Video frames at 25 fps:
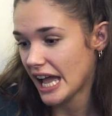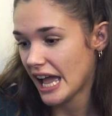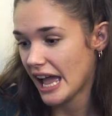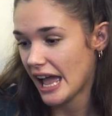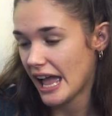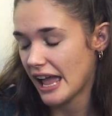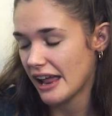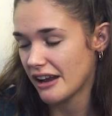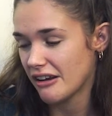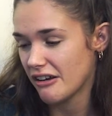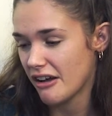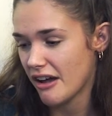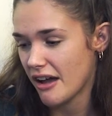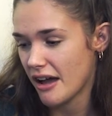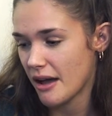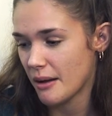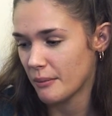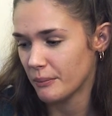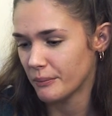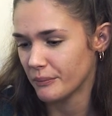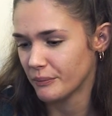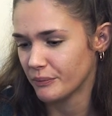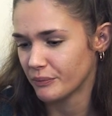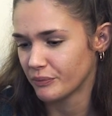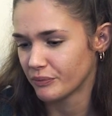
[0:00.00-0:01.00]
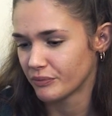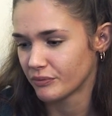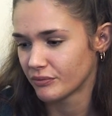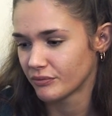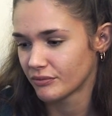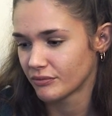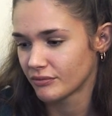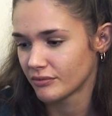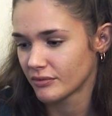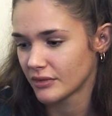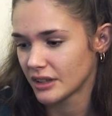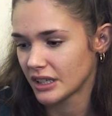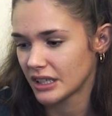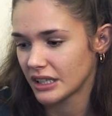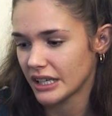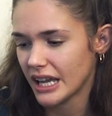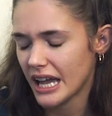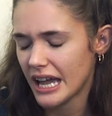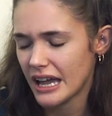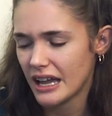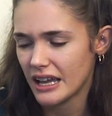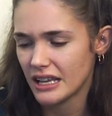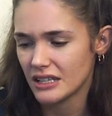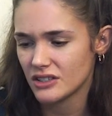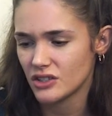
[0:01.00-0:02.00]
And
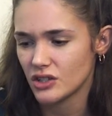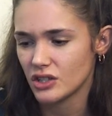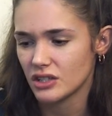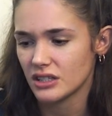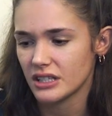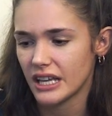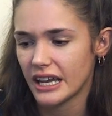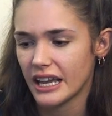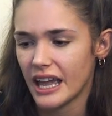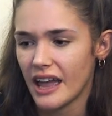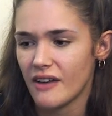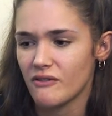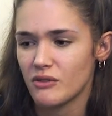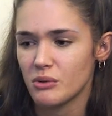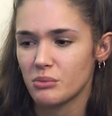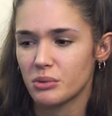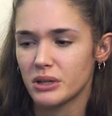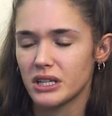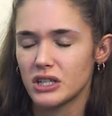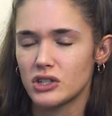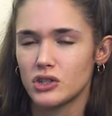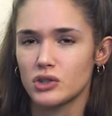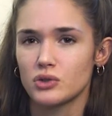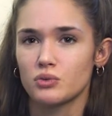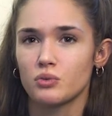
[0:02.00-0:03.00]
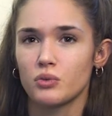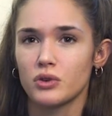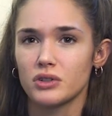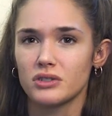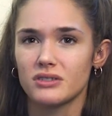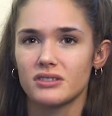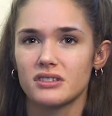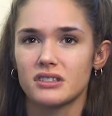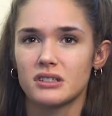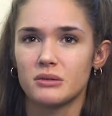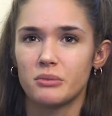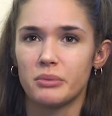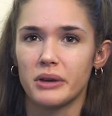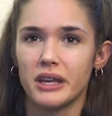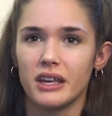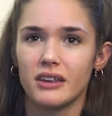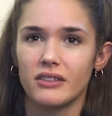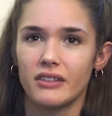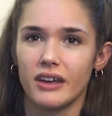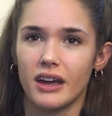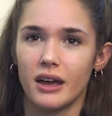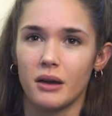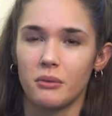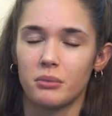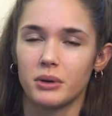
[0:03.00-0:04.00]
yeah, it's just like everybody just wants to be
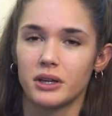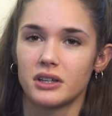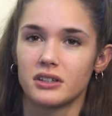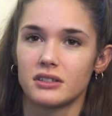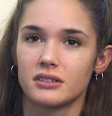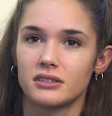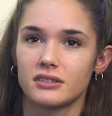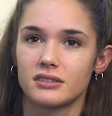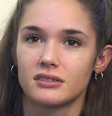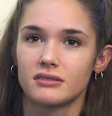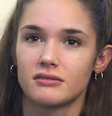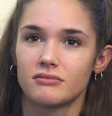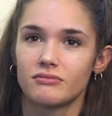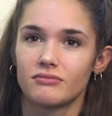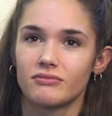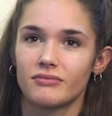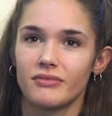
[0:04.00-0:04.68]
there because